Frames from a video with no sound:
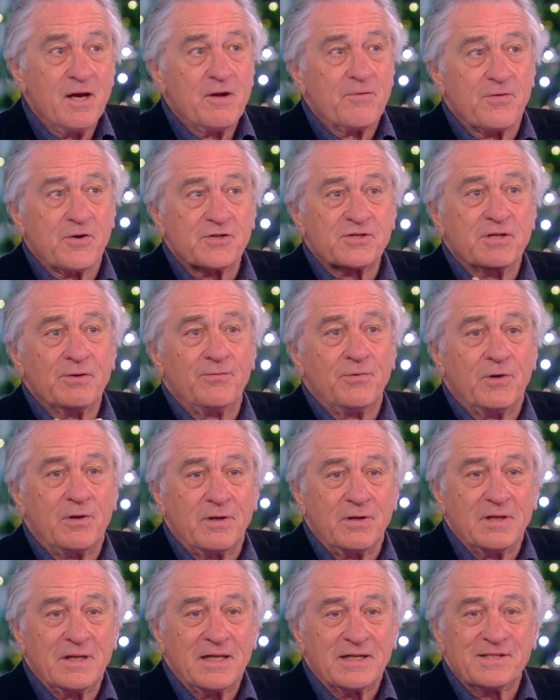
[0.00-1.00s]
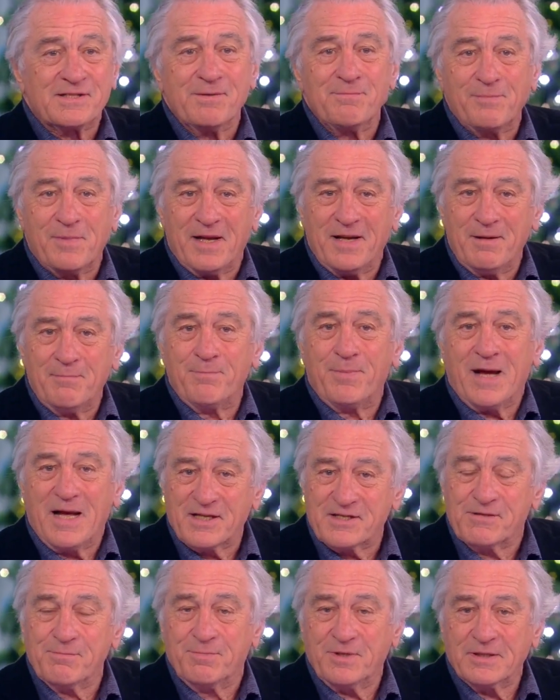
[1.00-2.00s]
First of all, it's an
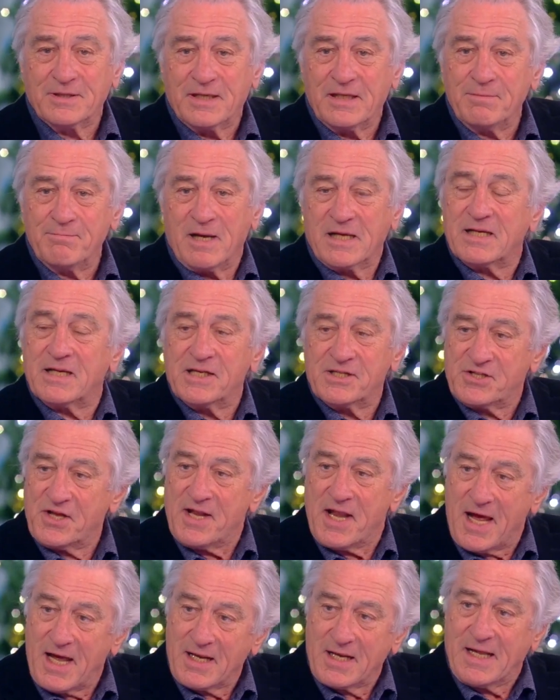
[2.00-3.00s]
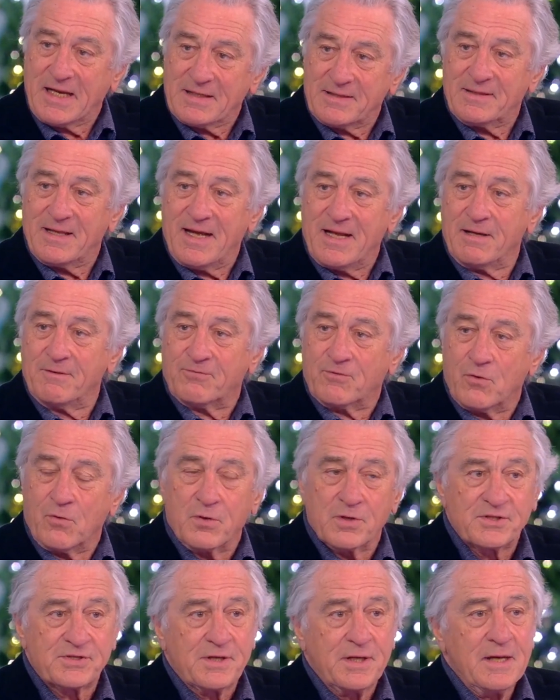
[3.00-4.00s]
impossibility. My kids are not like that, of right.
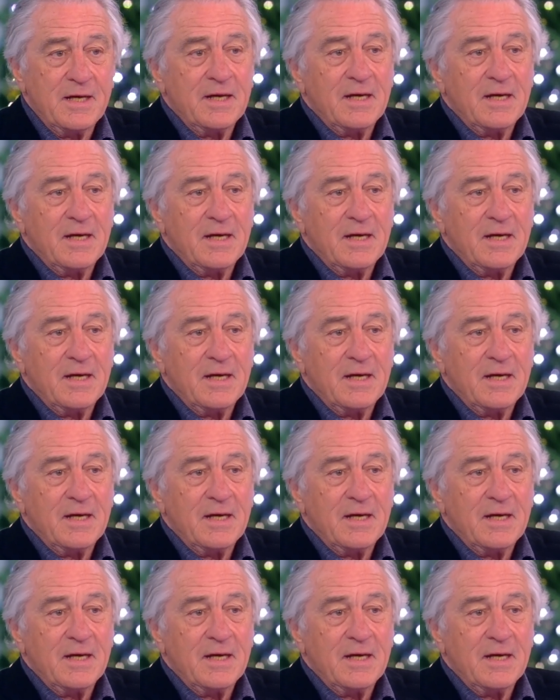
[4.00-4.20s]
course.